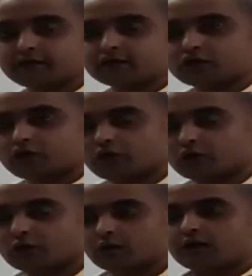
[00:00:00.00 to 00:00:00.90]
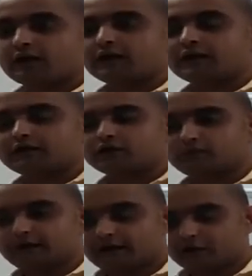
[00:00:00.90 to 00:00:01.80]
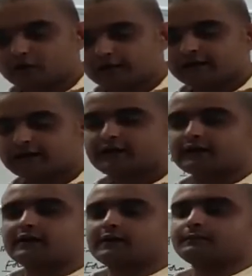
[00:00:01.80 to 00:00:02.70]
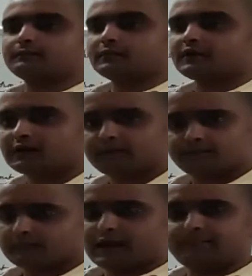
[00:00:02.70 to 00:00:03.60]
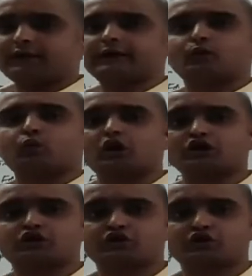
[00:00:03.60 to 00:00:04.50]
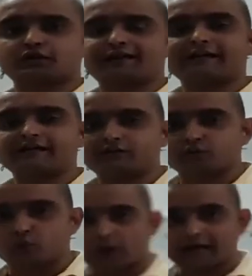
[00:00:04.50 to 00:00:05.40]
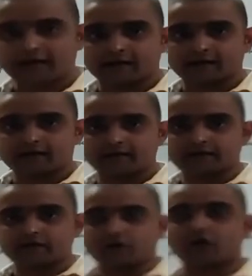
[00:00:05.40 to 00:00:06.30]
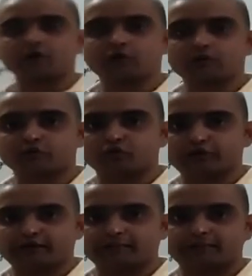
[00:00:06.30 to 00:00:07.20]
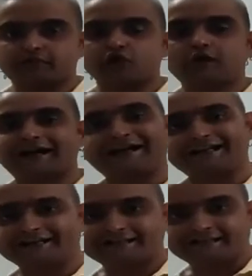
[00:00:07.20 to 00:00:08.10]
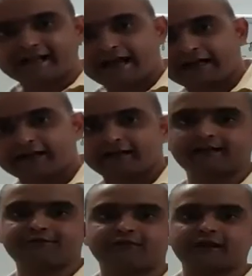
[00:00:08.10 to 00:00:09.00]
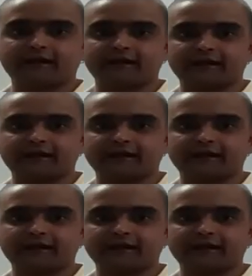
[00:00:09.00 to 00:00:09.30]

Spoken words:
So you can happily watch at least one Hollywood movie before hitting the sack every night.